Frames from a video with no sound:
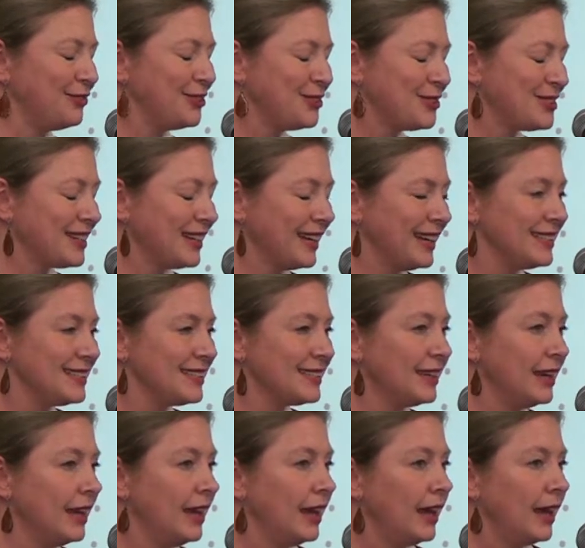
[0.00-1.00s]

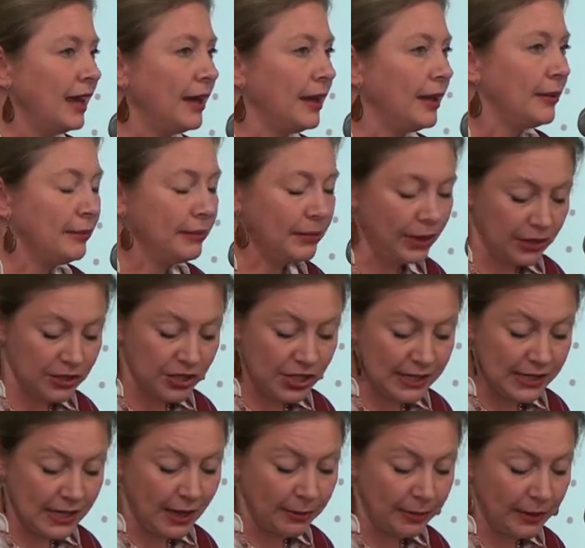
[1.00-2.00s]
Science.
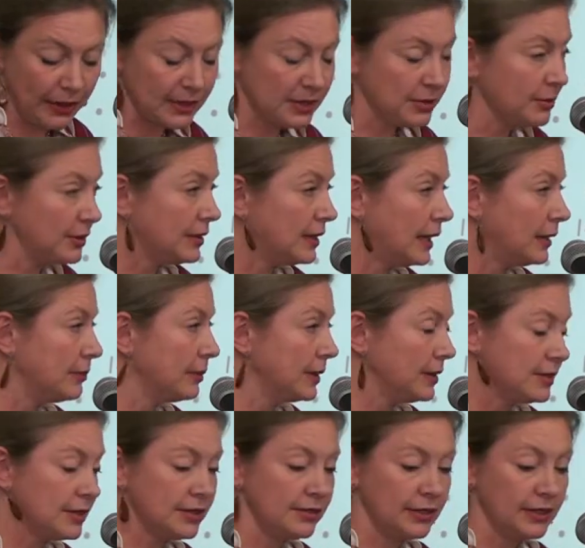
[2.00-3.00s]
She's helping us with that
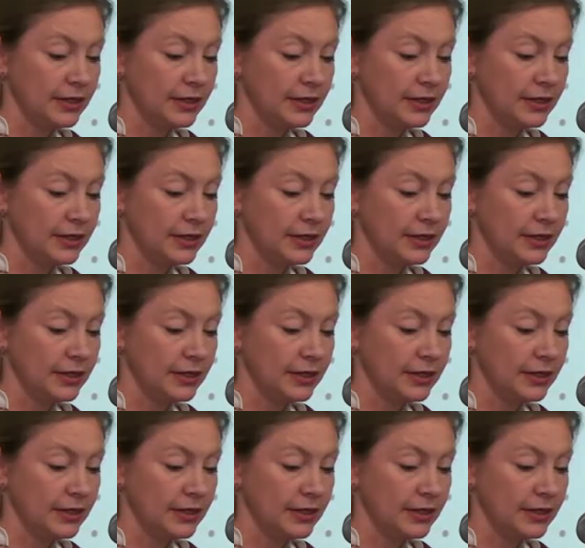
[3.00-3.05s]
because it's very